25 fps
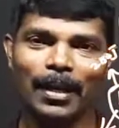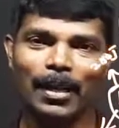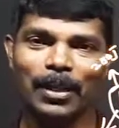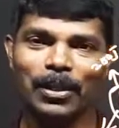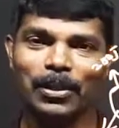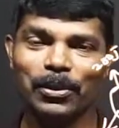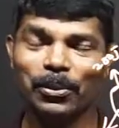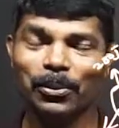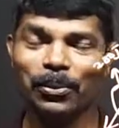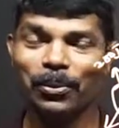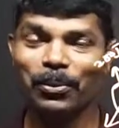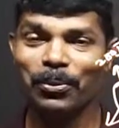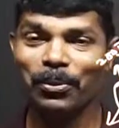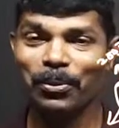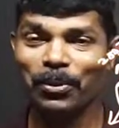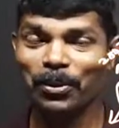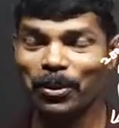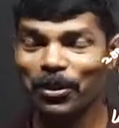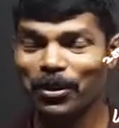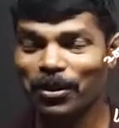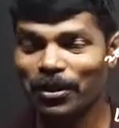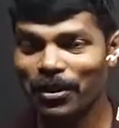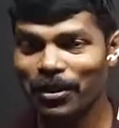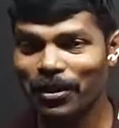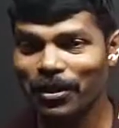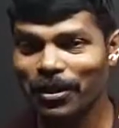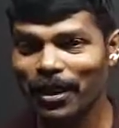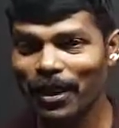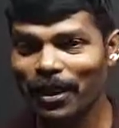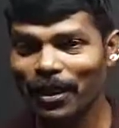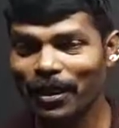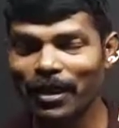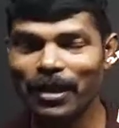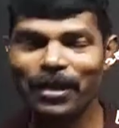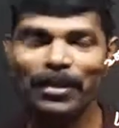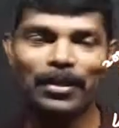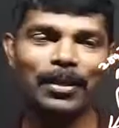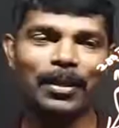So this is the
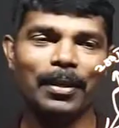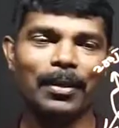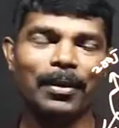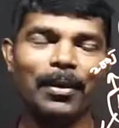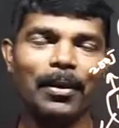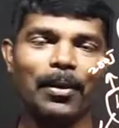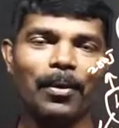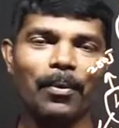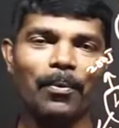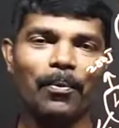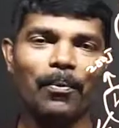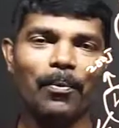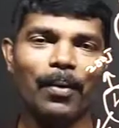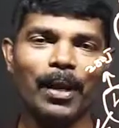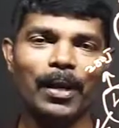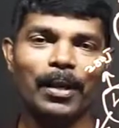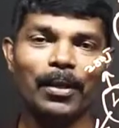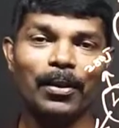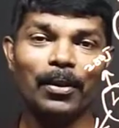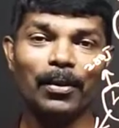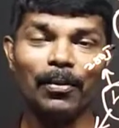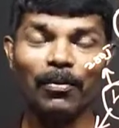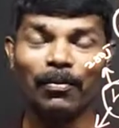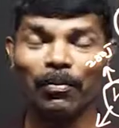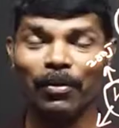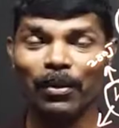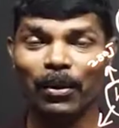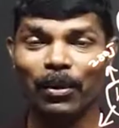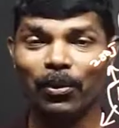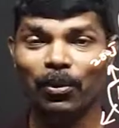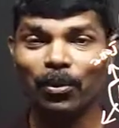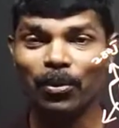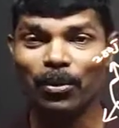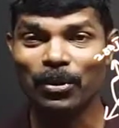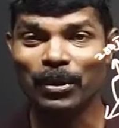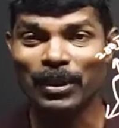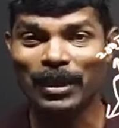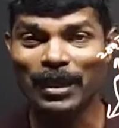reason why we
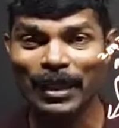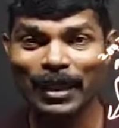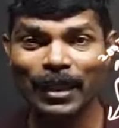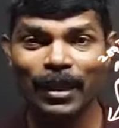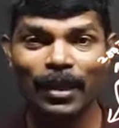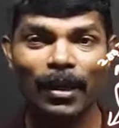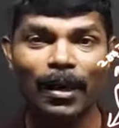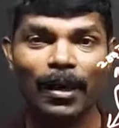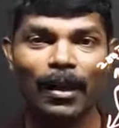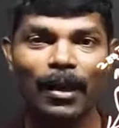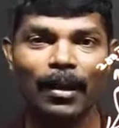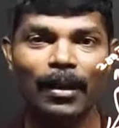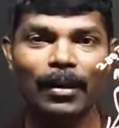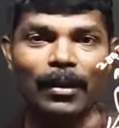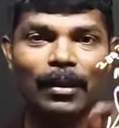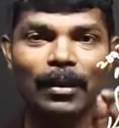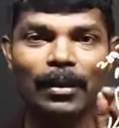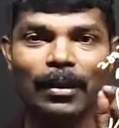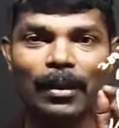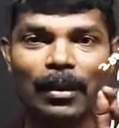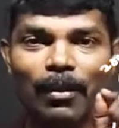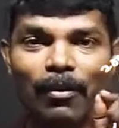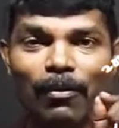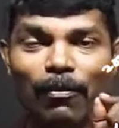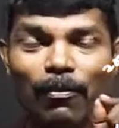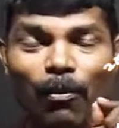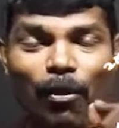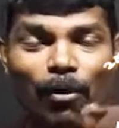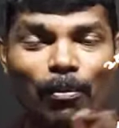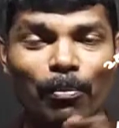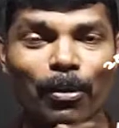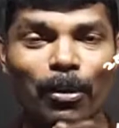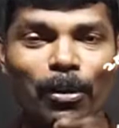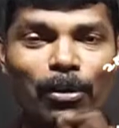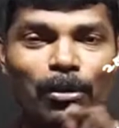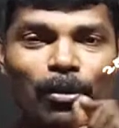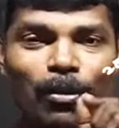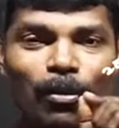could see the
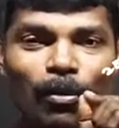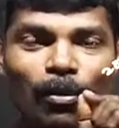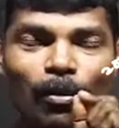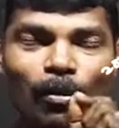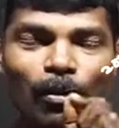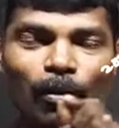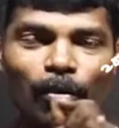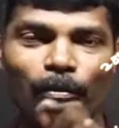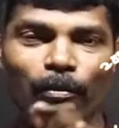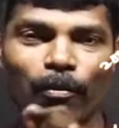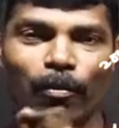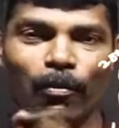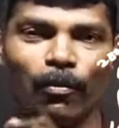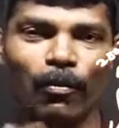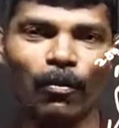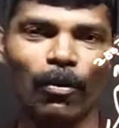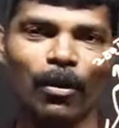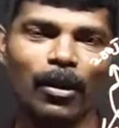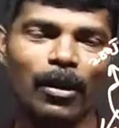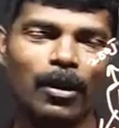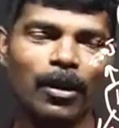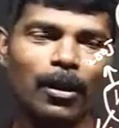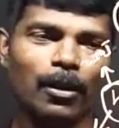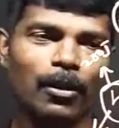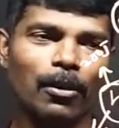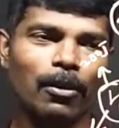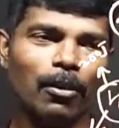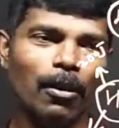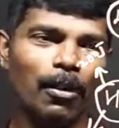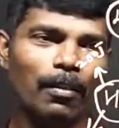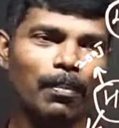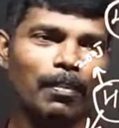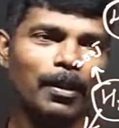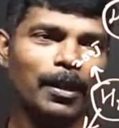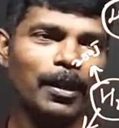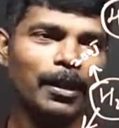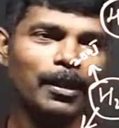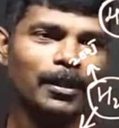formation of water
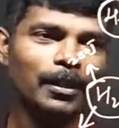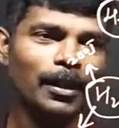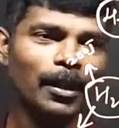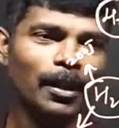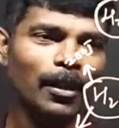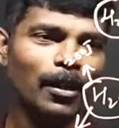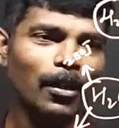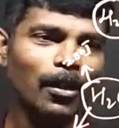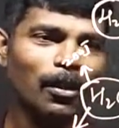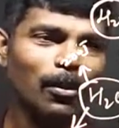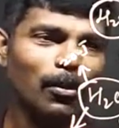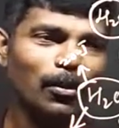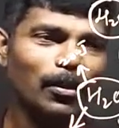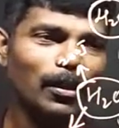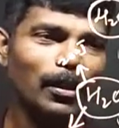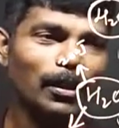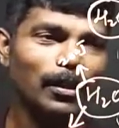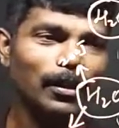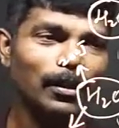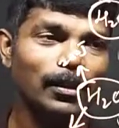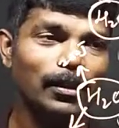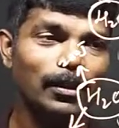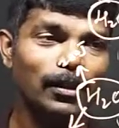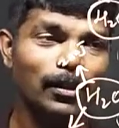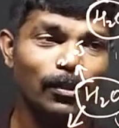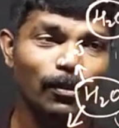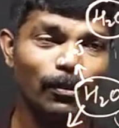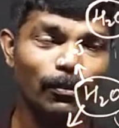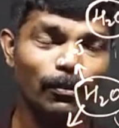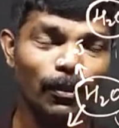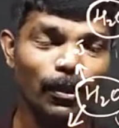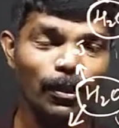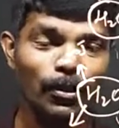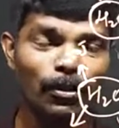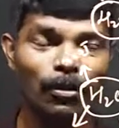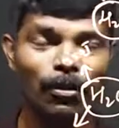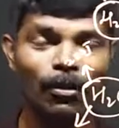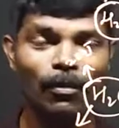droplets around the
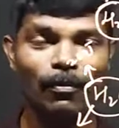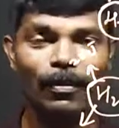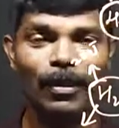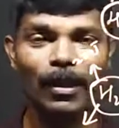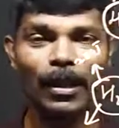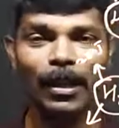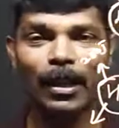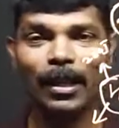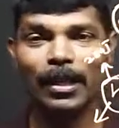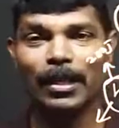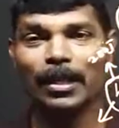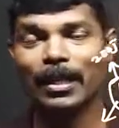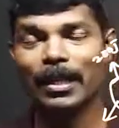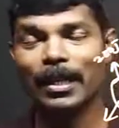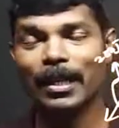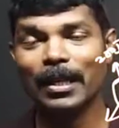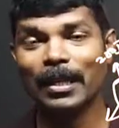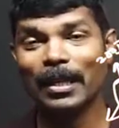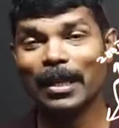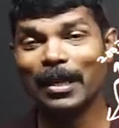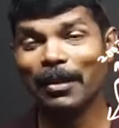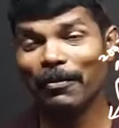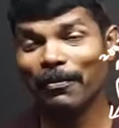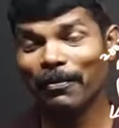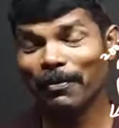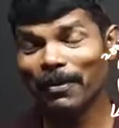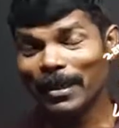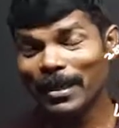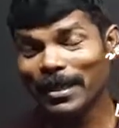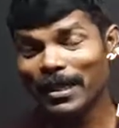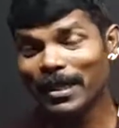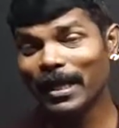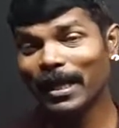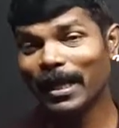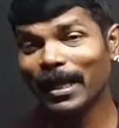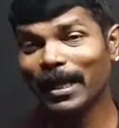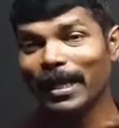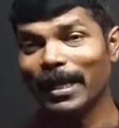surface of the container
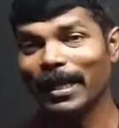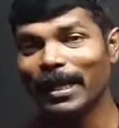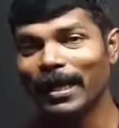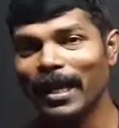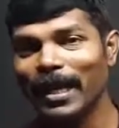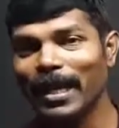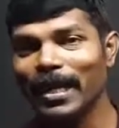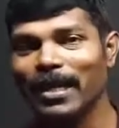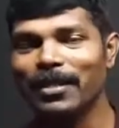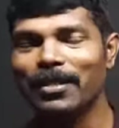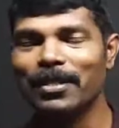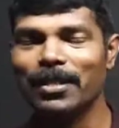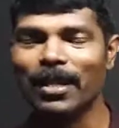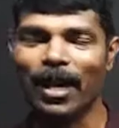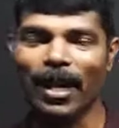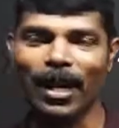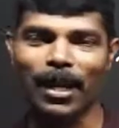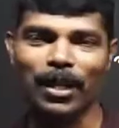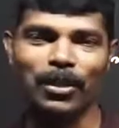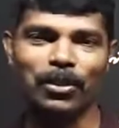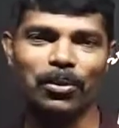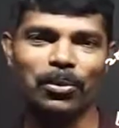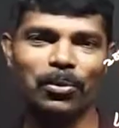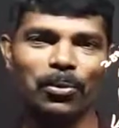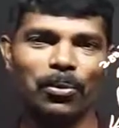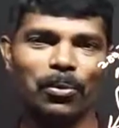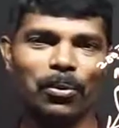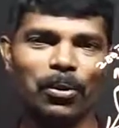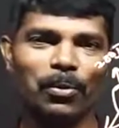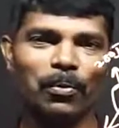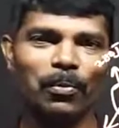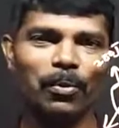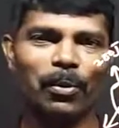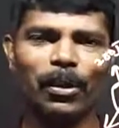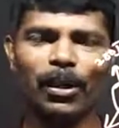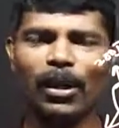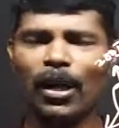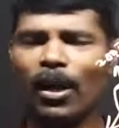which contains ice cold
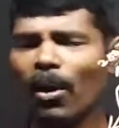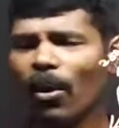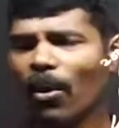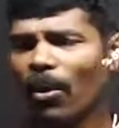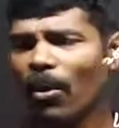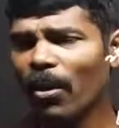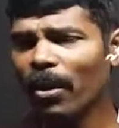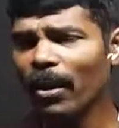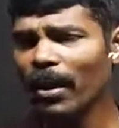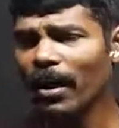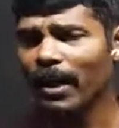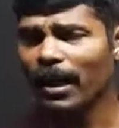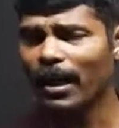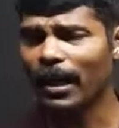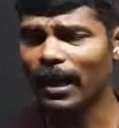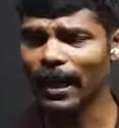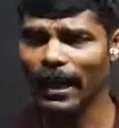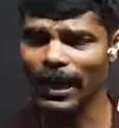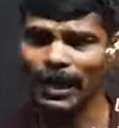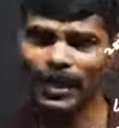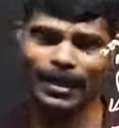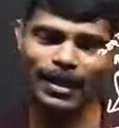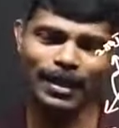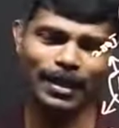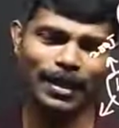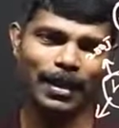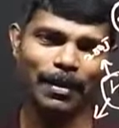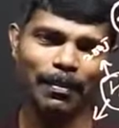water or less